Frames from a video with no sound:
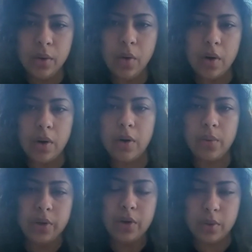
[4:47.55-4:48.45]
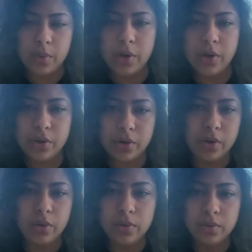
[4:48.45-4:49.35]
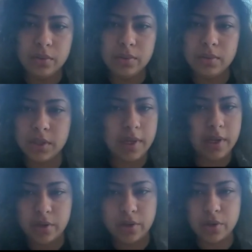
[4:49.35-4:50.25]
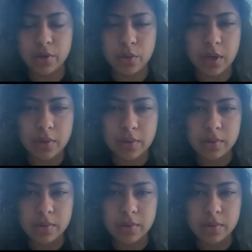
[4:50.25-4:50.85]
Or are we talking about internal disasters as well?